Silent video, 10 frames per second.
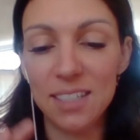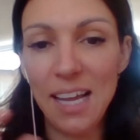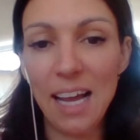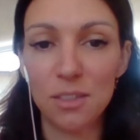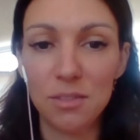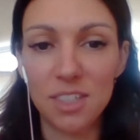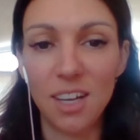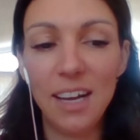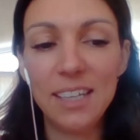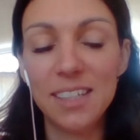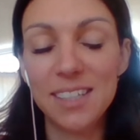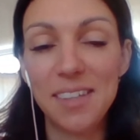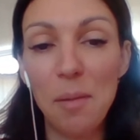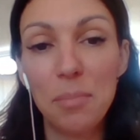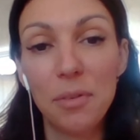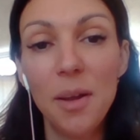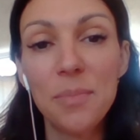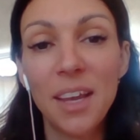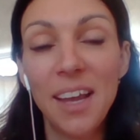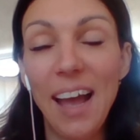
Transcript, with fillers: has an adults guide that's separate